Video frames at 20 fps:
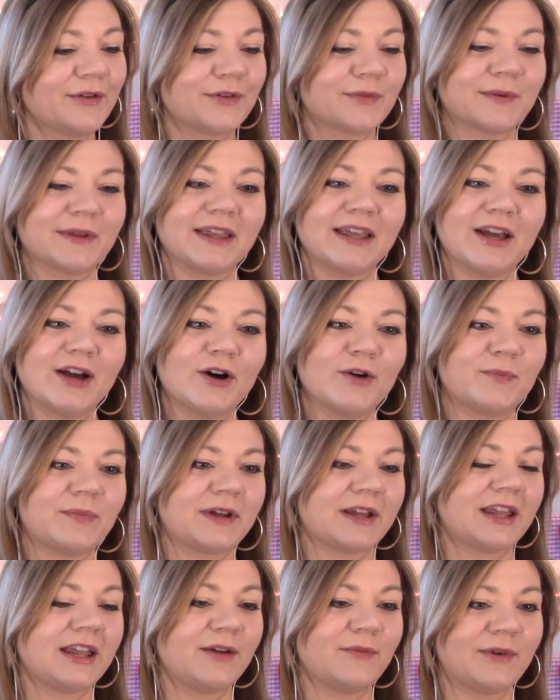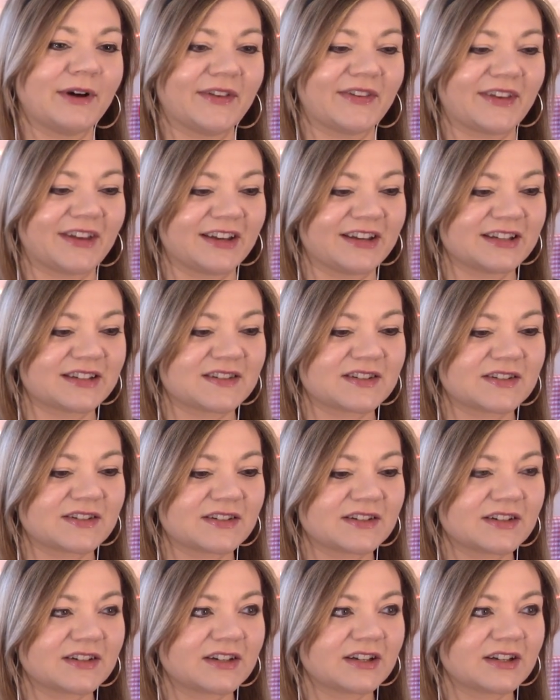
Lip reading: really hoping he wasn't